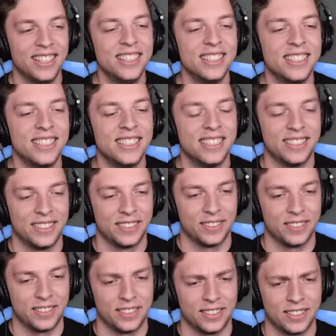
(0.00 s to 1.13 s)
okay, give me hints
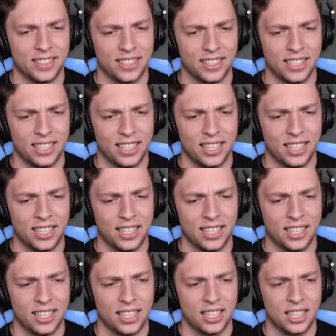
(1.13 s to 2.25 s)
at least. I'm with
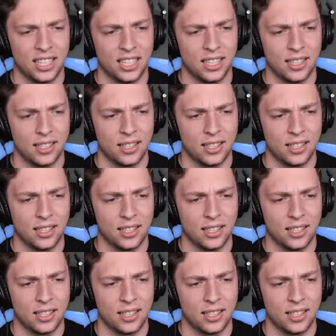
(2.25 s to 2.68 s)
a golem.